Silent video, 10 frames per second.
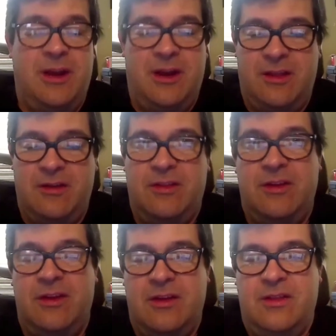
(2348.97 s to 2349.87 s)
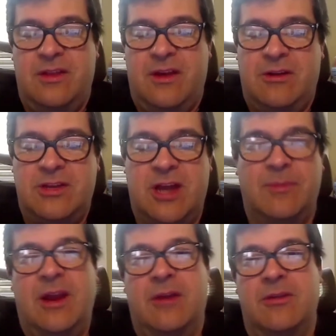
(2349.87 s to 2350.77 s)
of our
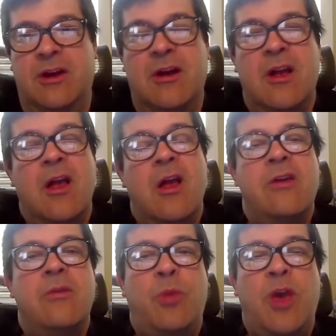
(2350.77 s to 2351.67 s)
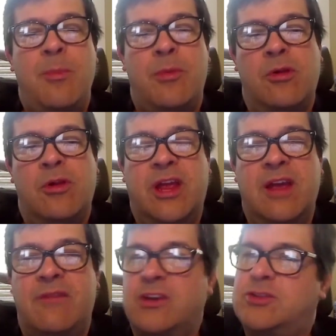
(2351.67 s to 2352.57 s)
time together here, people
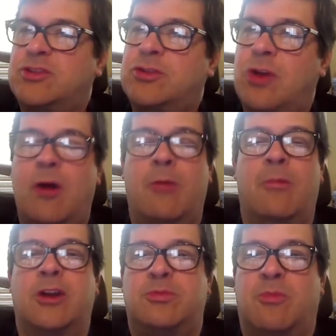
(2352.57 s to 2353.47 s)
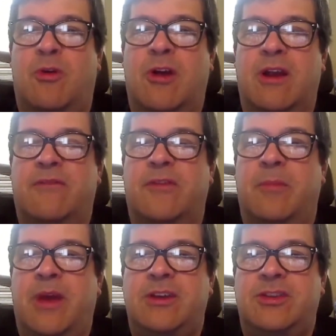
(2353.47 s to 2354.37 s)
give us so much more
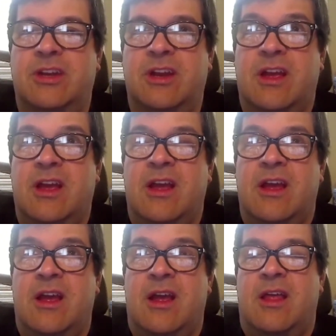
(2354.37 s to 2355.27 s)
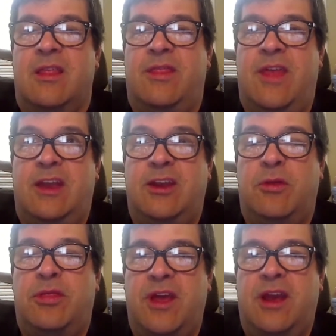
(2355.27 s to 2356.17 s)
information than you
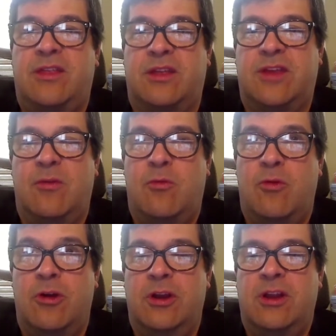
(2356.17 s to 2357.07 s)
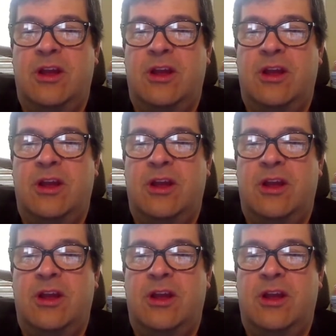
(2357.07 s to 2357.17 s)
think that they would,